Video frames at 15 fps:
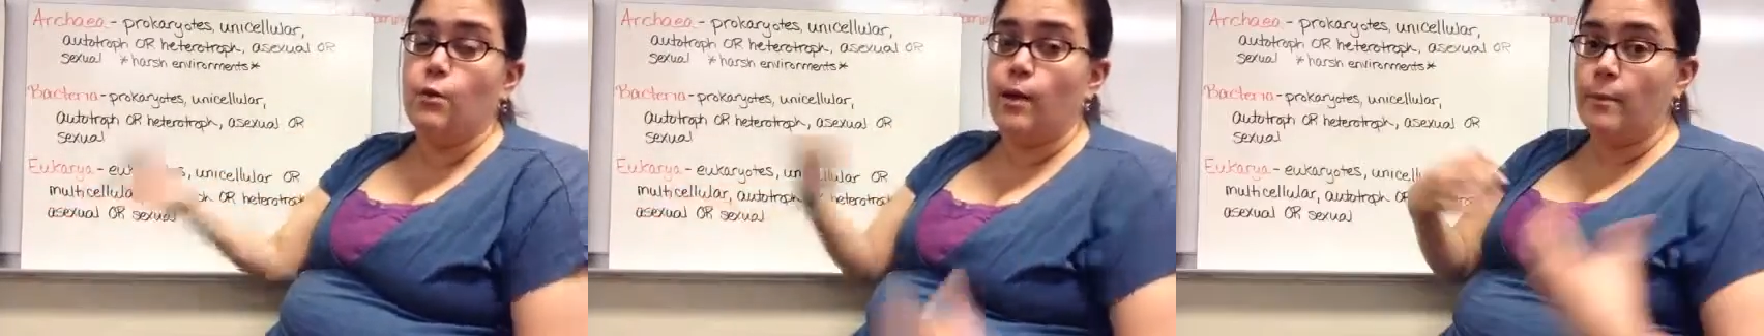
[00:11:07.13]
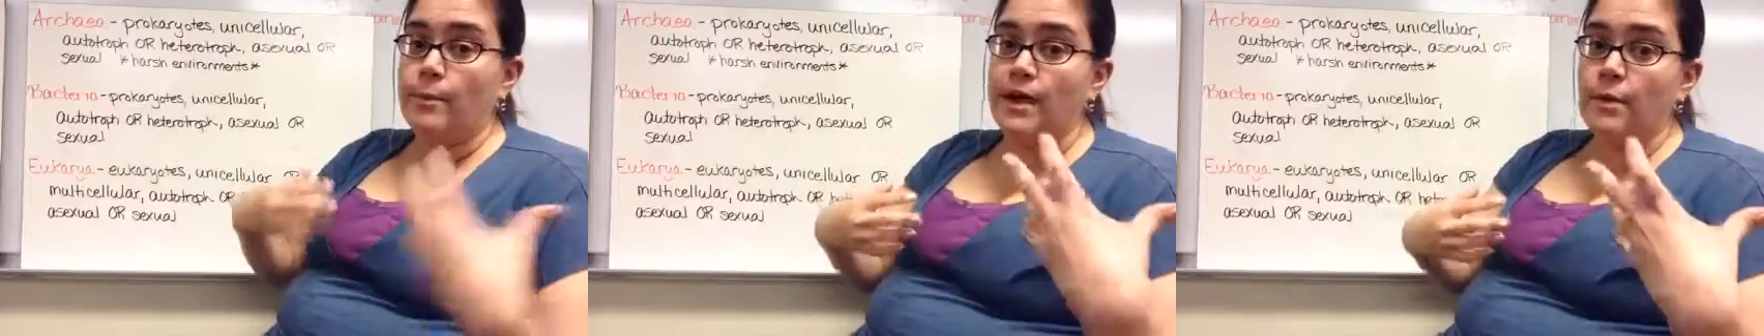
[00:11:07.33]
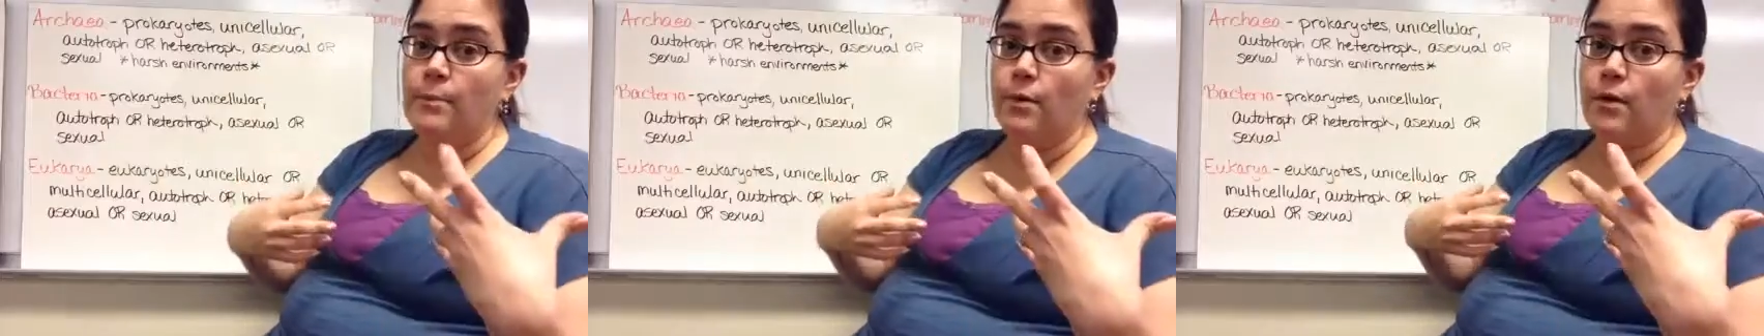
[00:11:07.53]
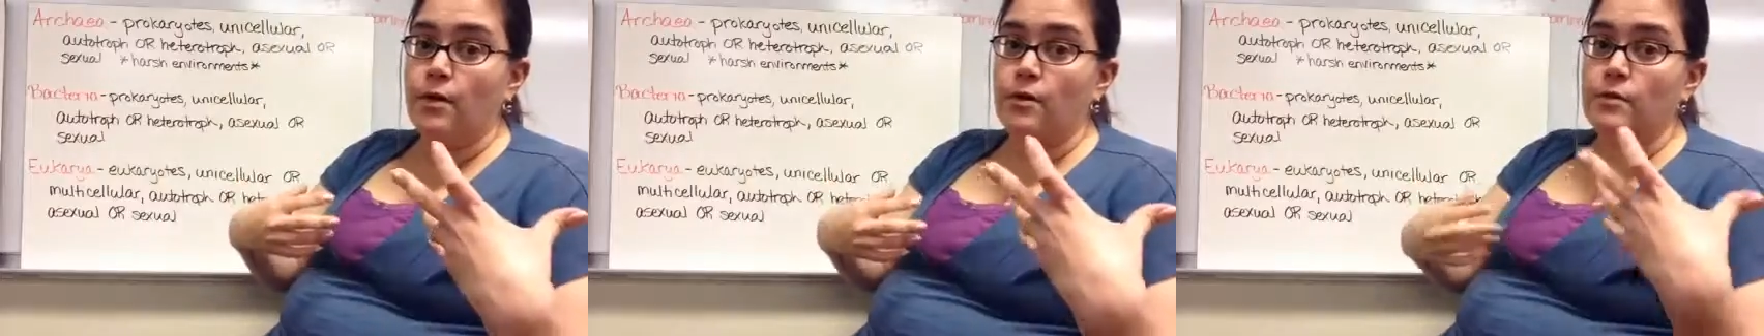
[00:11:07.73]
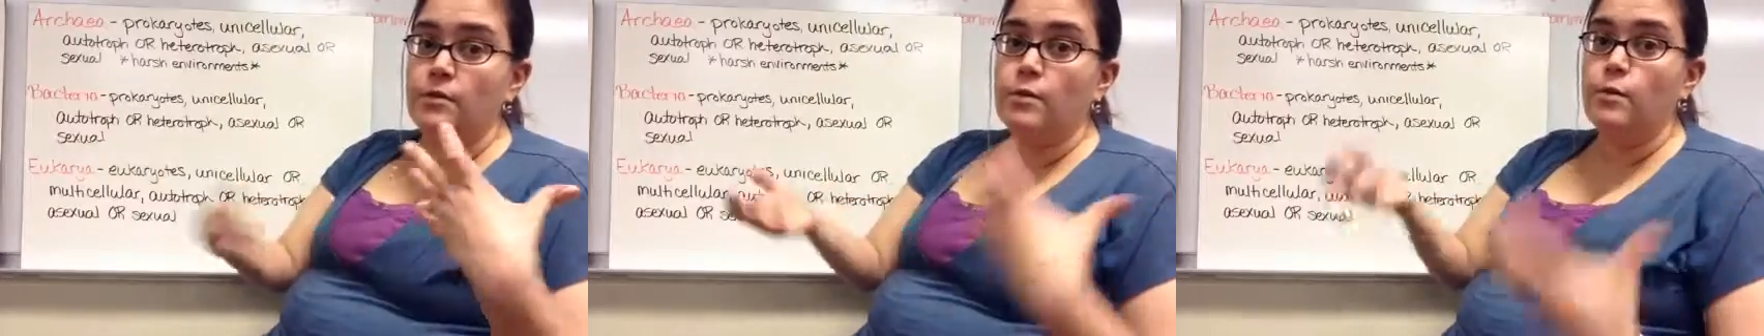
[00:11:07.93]
we're
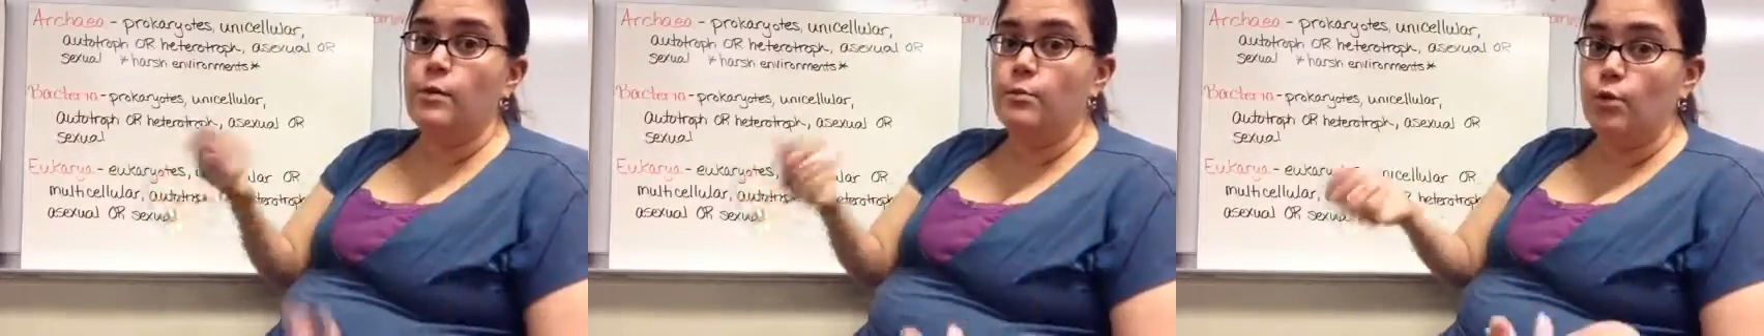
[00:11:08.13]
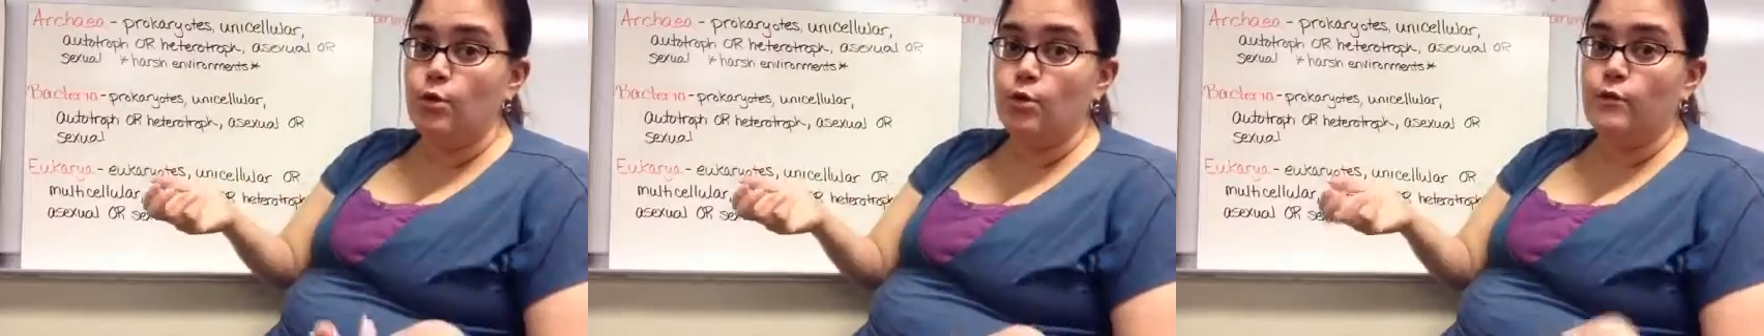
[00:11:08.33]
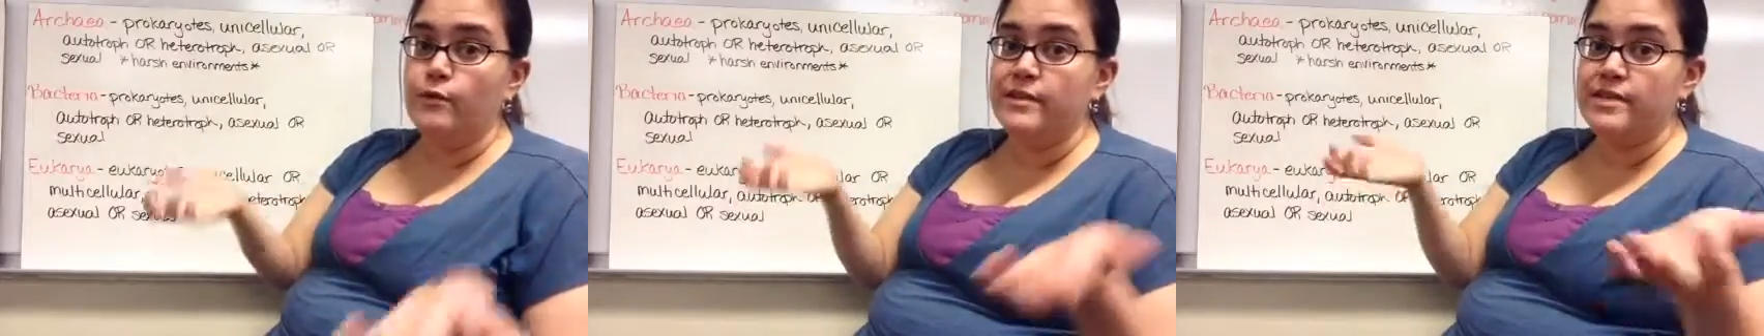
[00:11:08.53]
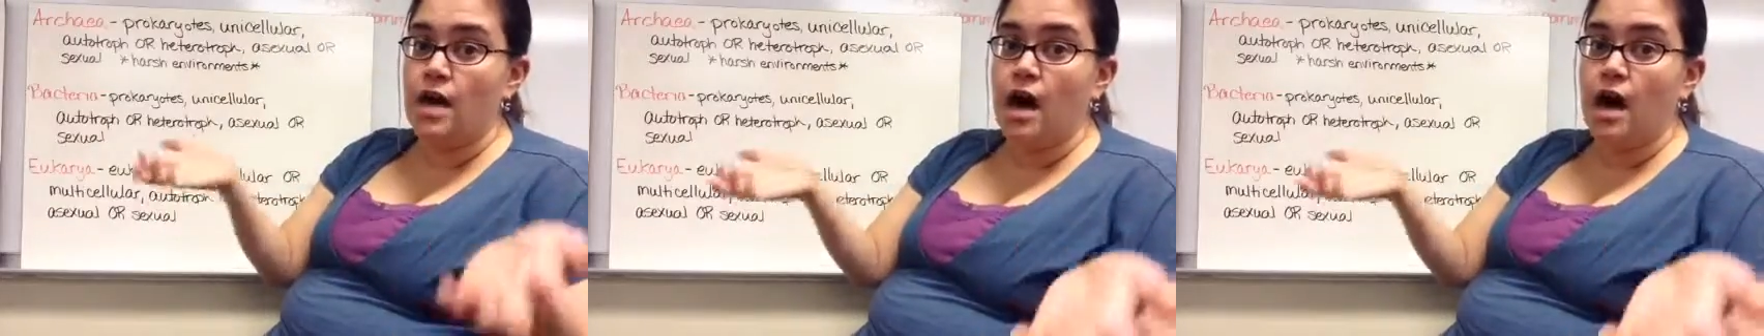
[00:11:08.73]
people, we move, we